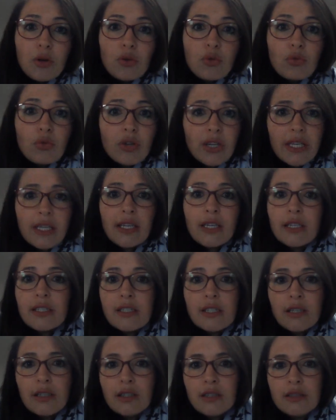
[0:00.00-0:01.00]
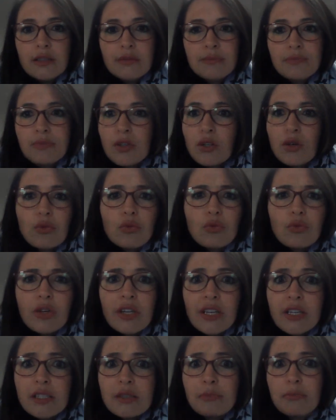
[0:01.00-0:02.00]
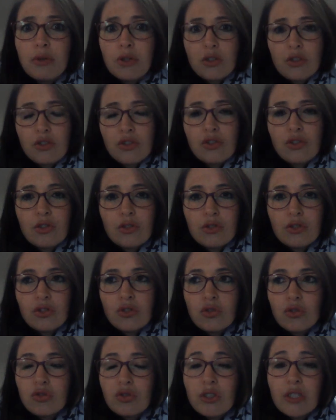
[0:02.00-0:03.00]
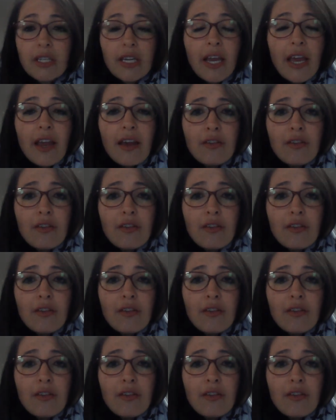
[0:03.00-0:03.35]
Read books to your children.